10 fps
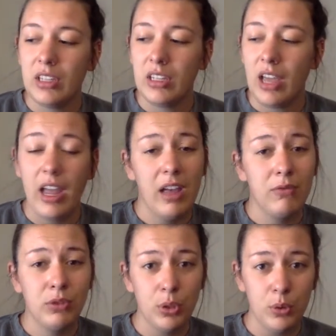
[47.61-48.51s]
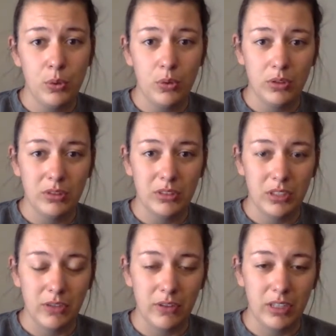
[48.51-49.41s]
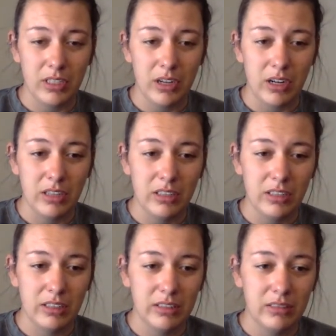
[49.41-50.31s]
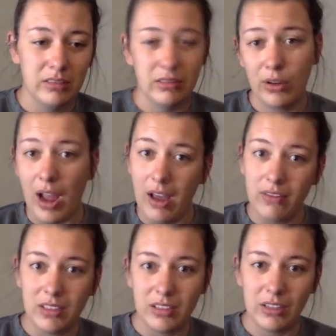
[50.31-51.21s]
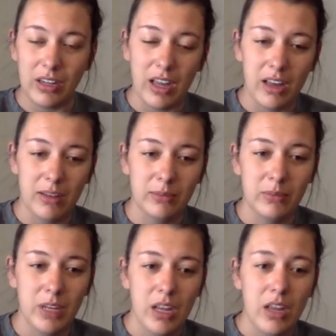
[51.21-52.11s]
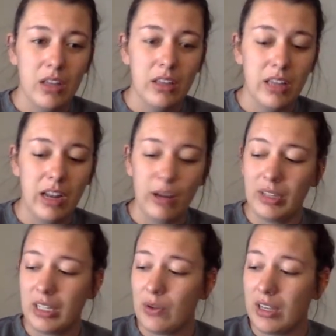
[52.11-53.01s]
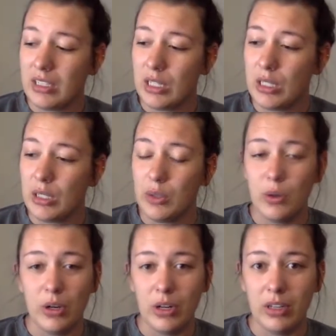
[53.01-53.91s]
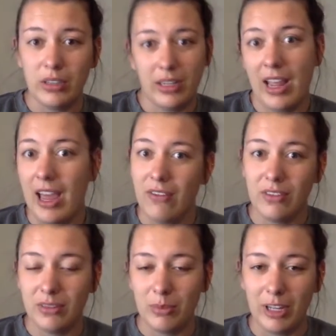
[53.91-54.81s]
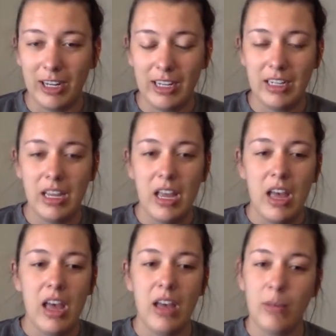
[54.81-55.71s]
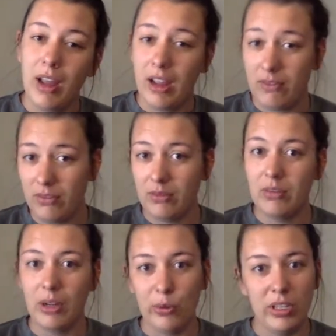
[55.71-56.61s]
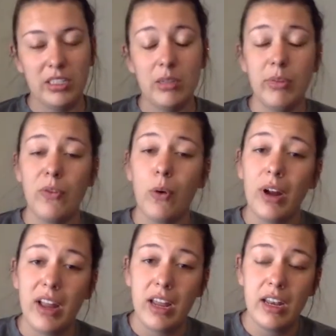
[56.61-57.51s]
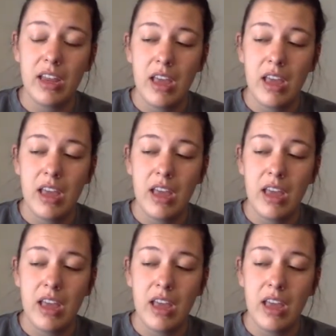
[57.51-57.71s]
have two different art crafts that I would like you guys to do or that I have planned. They were listed beforehand,